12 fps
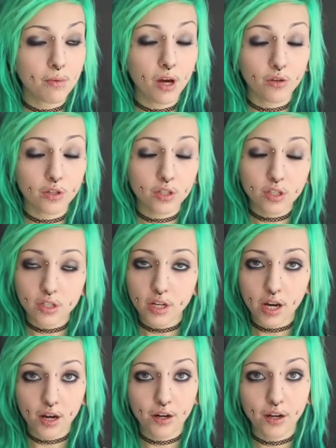about
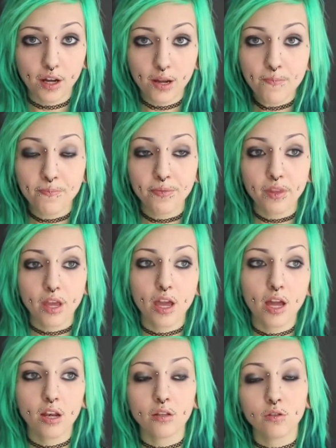the hair dye,
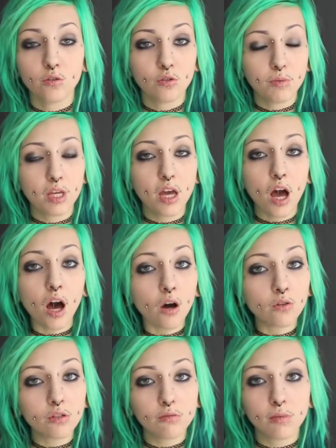and it's going to be
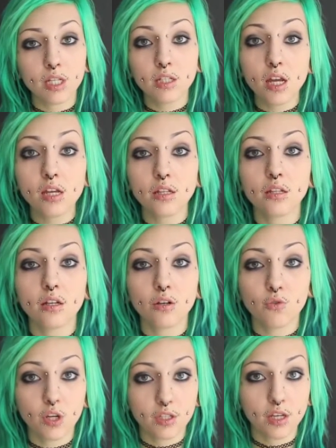how to maintain a
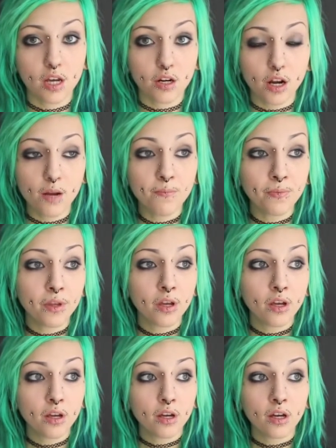crazy hair dye.
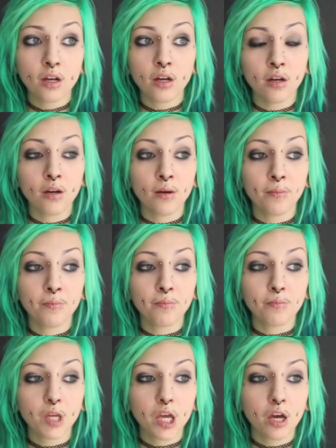
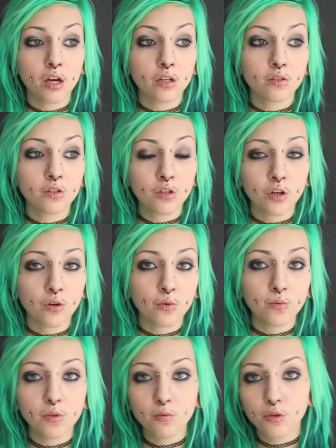Because, you
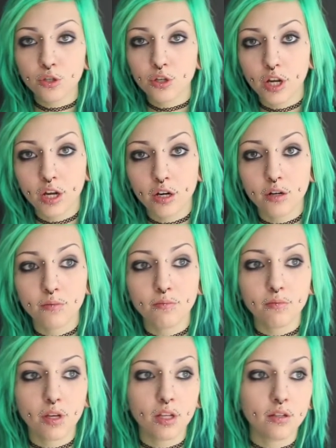know, you wash your hair
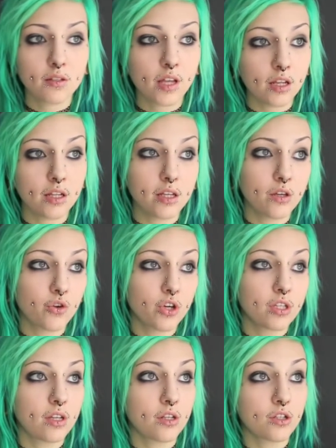and suddenly your
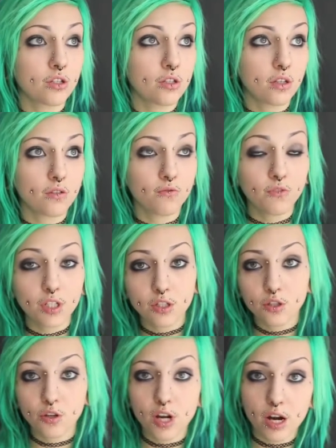extensions doesn't
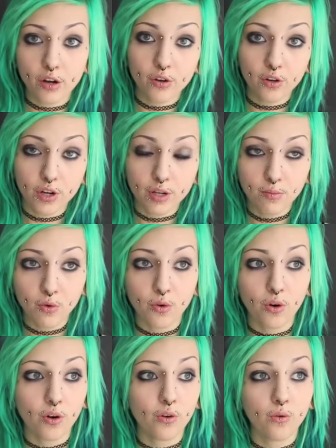fit your hair color
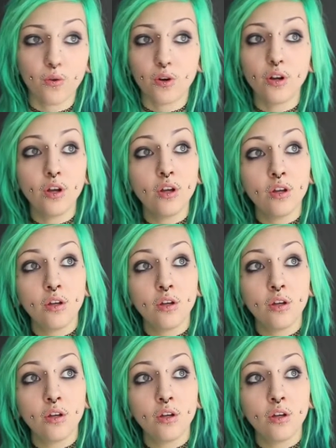anymore, or